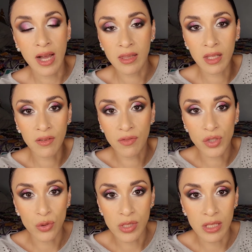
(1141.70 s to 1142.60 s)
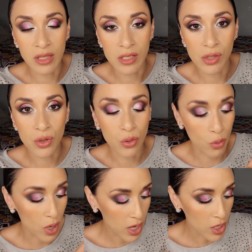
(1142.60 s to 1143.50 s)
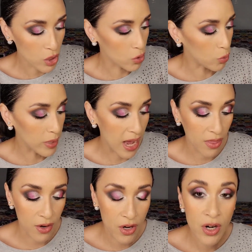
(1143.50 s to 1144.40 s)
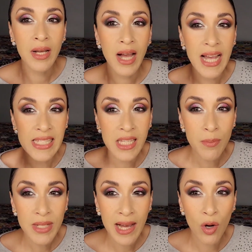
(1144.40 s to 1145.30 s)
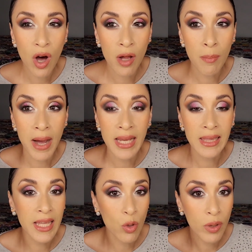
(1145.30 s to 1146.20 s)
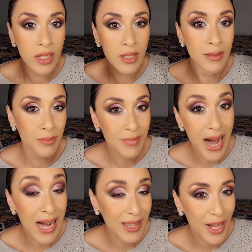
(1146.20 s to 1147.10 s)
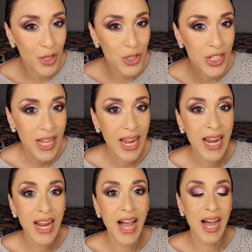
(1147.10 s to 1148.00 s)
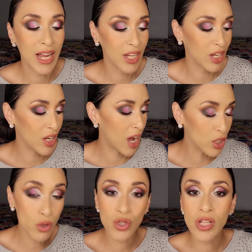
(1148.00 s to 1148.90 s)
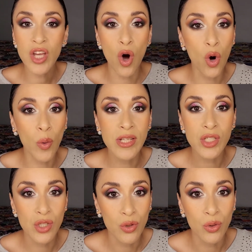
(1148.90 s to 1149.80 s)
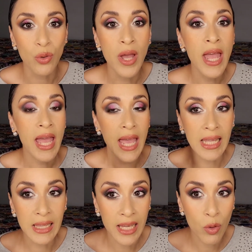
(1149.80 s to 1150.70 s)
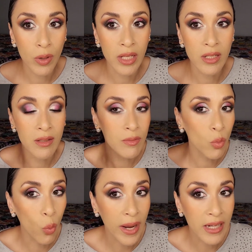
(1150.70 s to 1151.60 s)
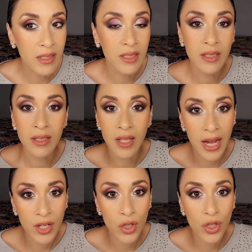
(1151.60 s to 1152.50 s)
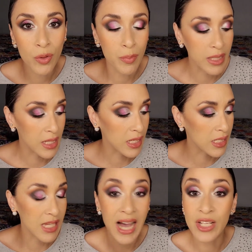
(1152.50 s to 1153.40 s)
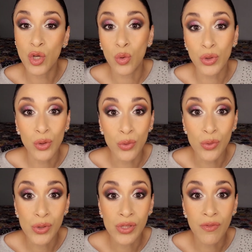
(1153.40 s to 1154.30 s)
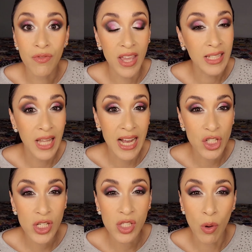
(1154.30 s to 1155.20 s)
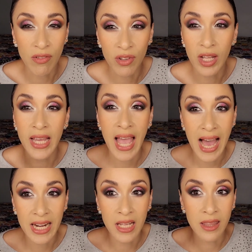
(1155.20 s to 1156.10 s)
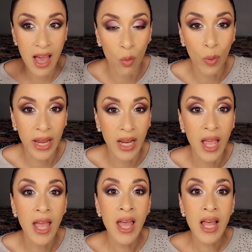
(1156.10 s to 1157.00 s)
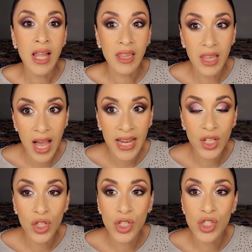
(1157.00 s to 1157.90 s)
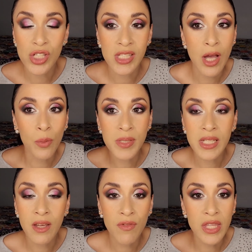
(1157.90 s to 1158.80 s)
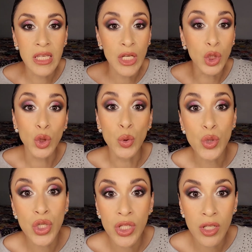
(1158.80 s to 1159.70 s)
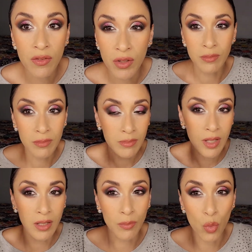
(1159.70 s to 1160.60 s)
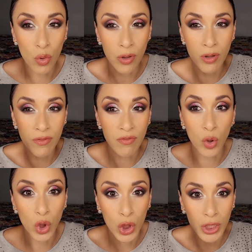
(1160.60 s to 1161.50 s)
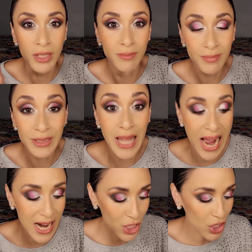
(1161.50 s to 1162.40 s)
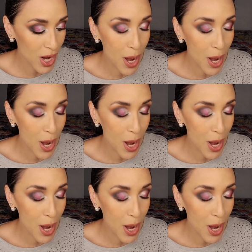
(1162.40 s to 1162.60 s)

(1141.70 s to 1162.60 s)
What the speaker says: I love using these two together. I skipped out on my liquid eyeliner today. I usually always do a liquid winged liner because I don't use fake lashes, so I feel like adding that wing liner just helps give the illusion of a more fuller lash.